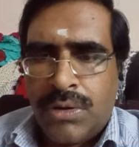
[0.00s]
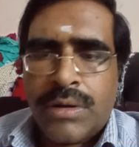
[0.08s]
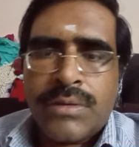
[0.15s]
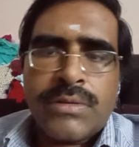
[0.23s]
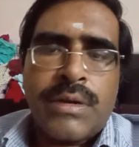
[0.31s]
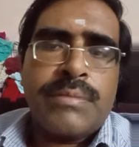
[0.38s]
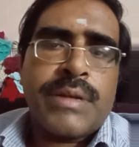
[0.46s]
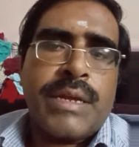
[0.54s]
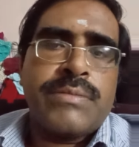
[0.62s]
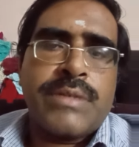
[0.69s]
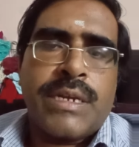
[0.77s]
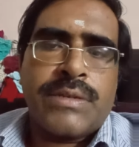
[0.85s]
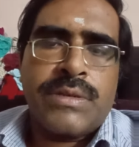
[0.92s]
Or
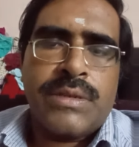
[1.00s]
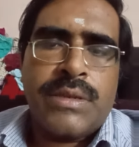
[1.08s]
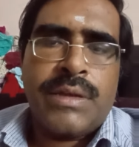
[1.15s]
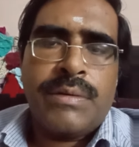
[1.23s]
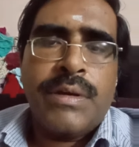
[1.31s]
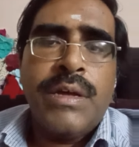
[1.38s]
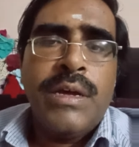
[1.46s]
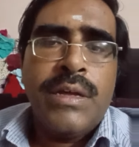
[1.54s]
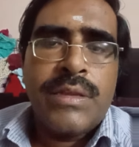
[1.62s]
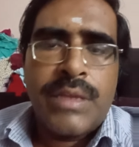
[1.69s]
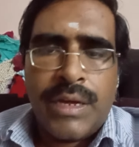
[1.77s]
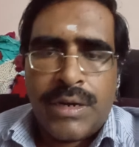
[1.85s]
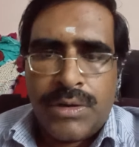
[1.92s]
sometimes actually
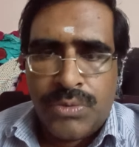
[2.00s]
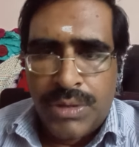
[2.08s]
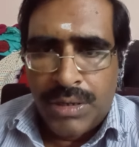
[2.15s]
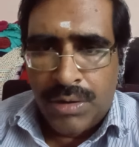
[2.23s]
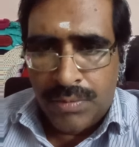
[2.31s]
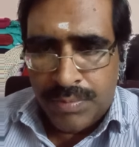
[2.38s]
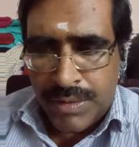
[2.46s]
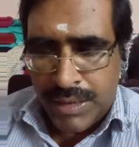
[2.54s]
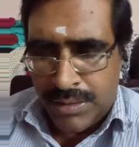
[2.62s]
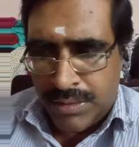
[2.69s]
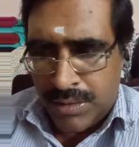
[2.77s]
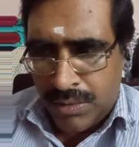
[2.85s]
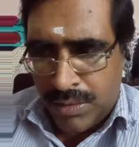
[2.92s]
they are doing
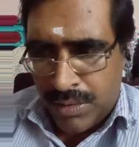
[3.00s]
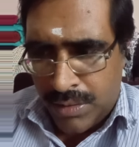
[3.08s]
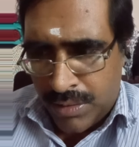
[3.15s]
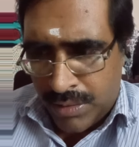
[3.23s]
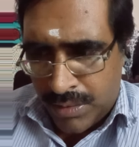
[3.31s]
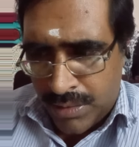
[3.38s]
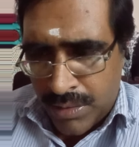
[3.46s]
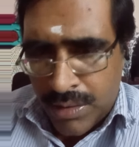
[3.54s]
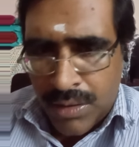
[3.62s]
opting the